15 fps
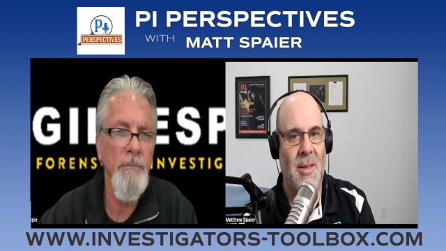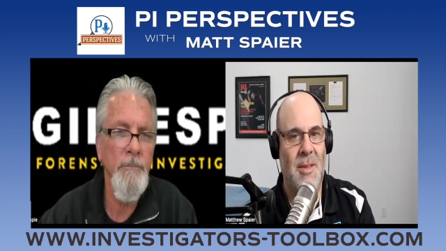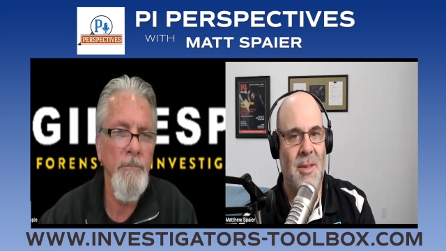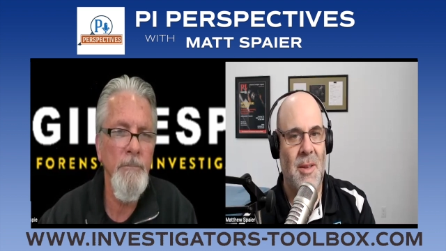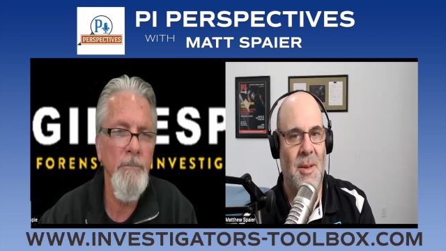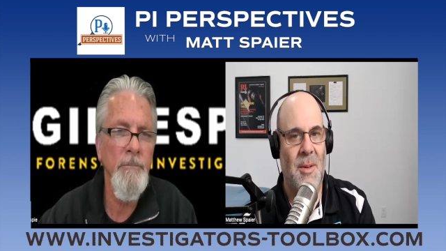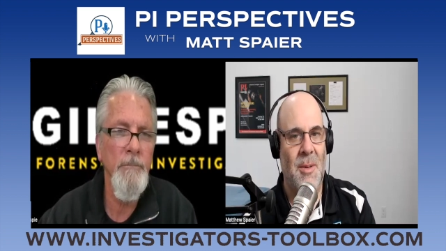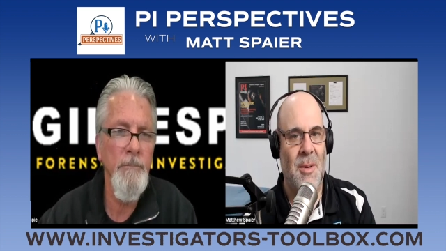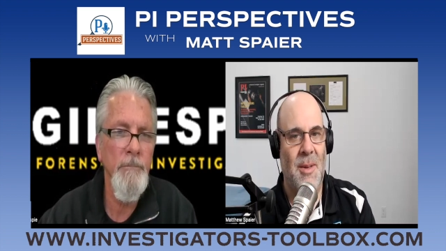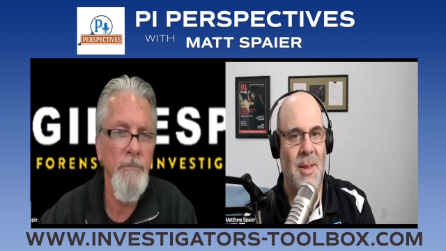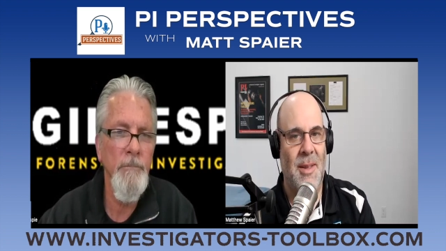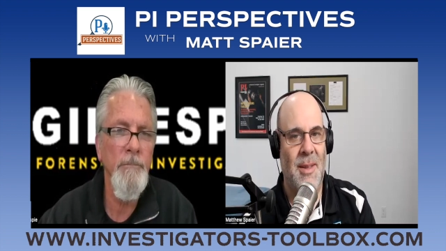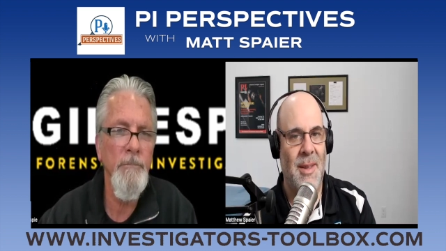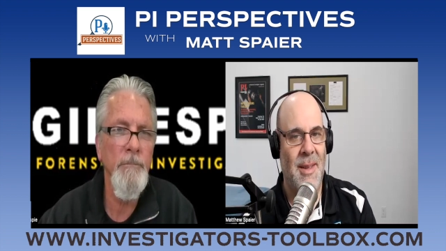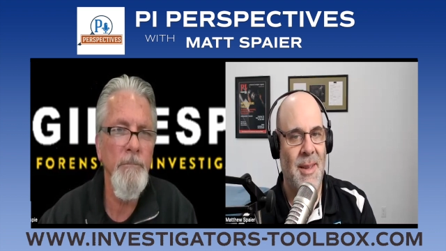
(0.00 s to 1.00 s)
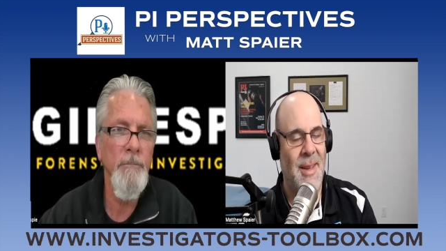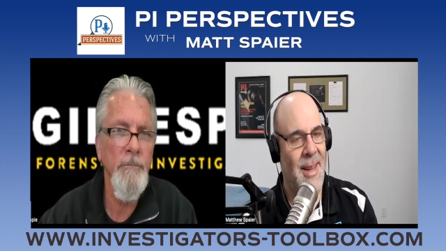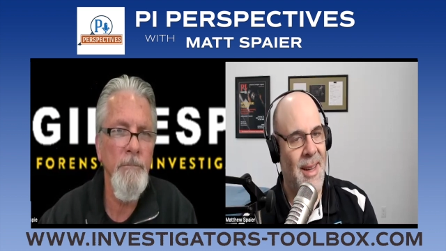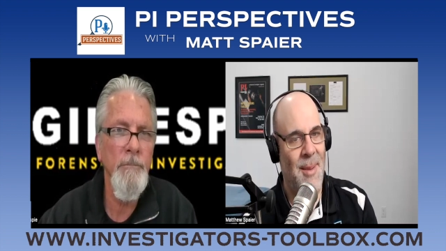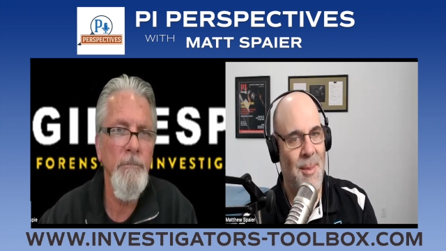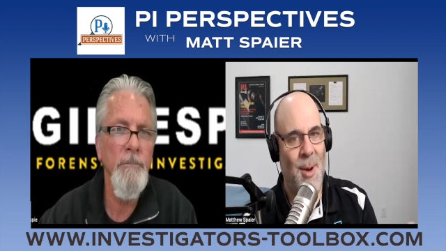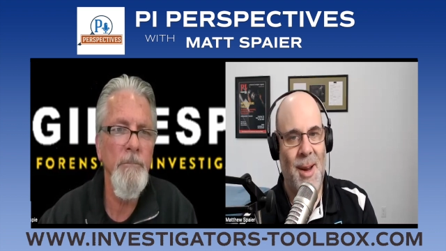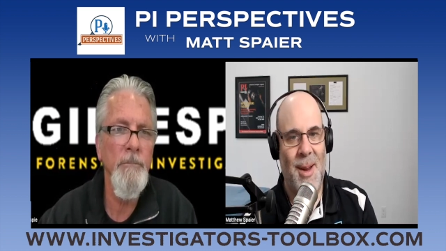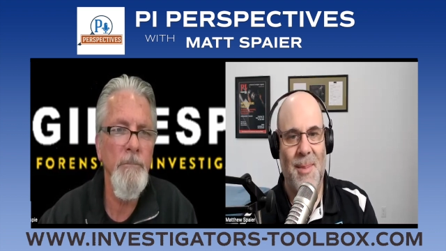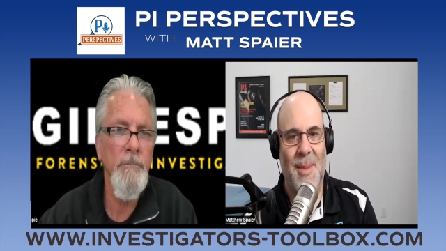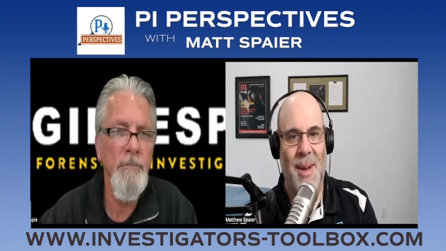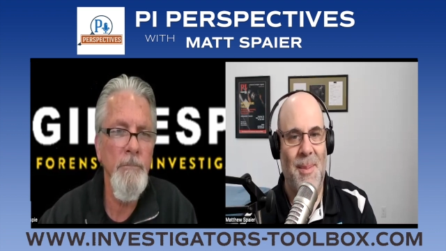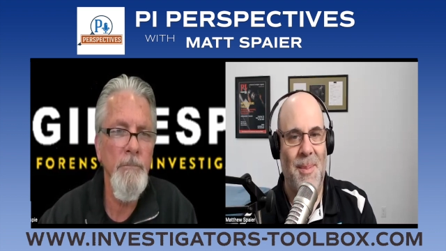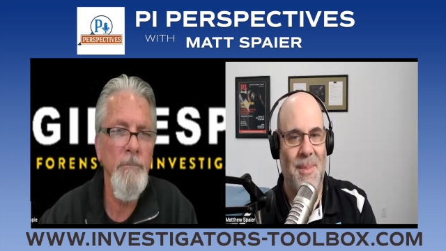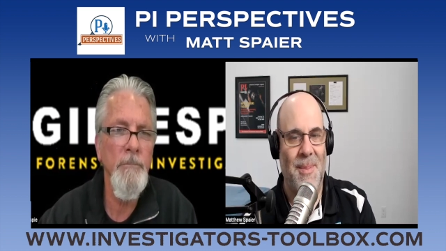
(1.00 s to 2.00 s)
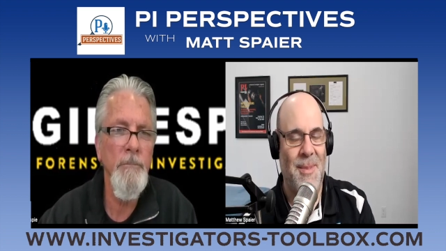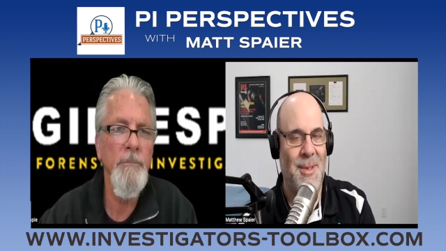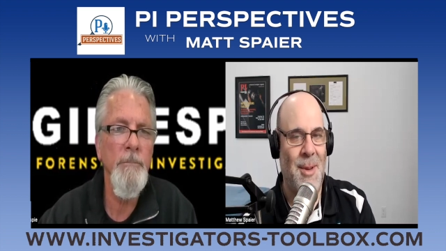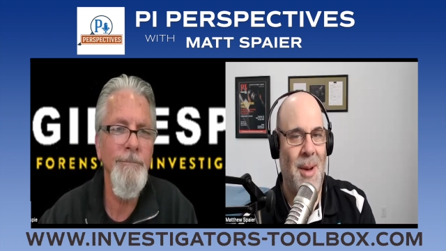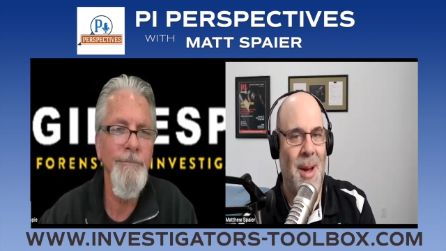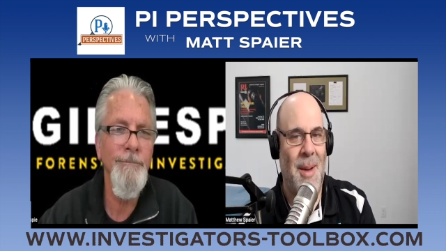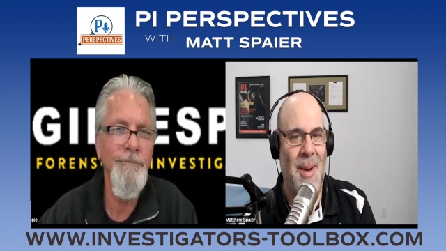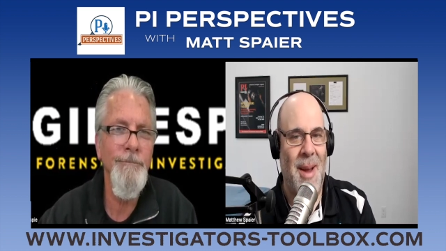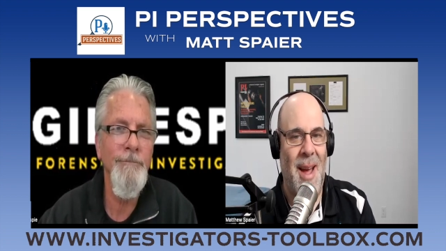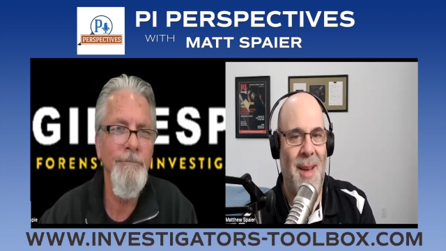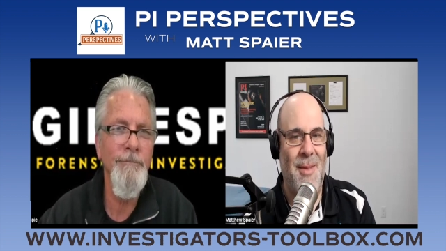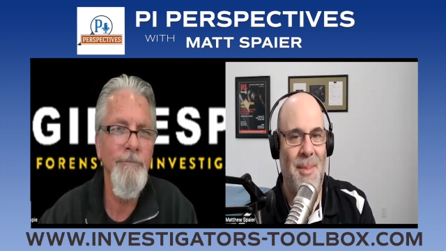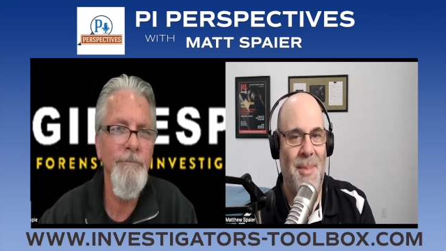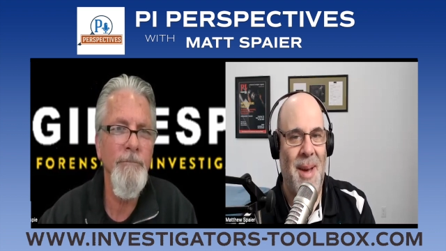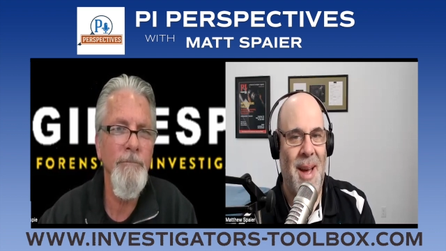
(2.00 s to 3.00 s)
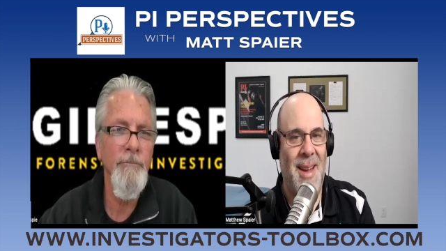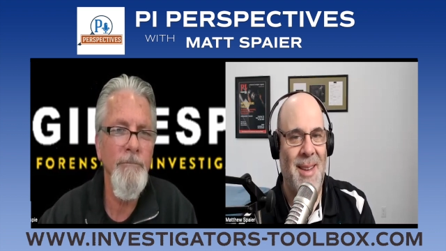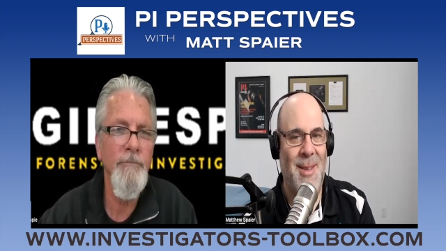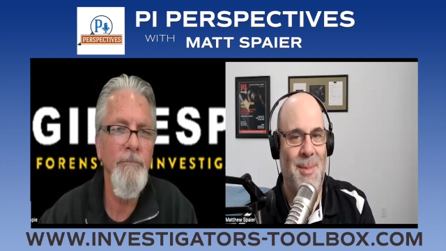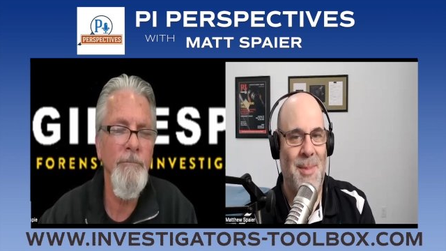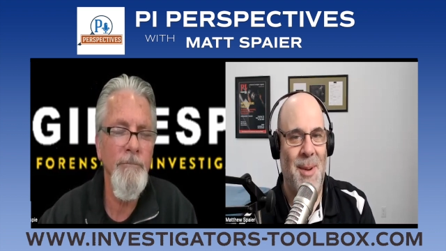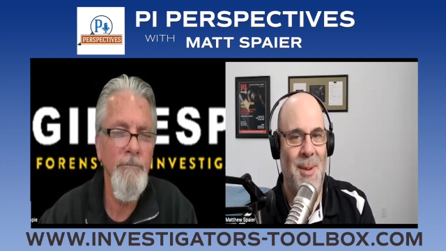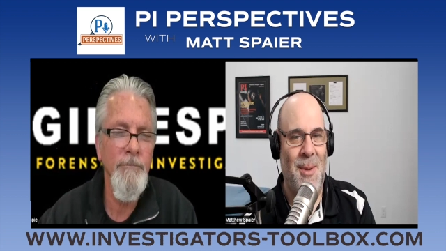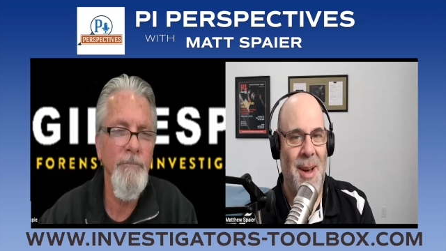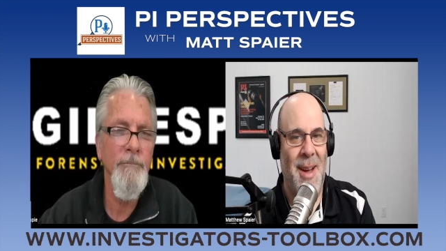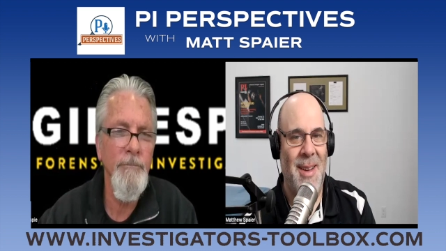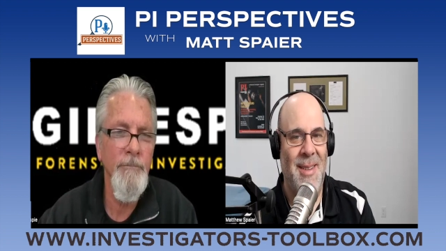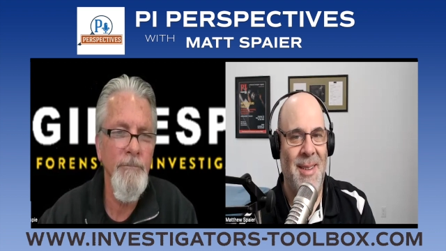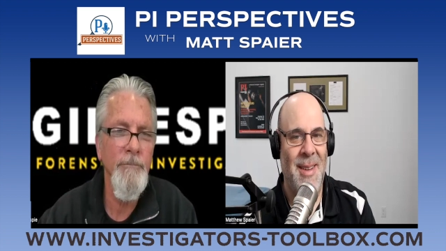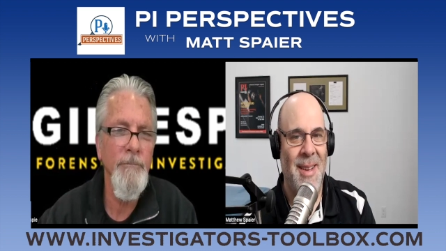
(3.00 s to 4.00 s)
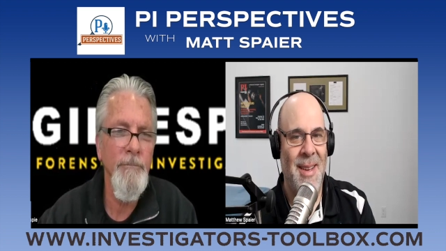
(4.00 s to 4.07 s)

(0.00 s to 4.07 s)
Speaker 1: So uh, again, Mark, I'm, I'm so happy to have you back. It's been a while.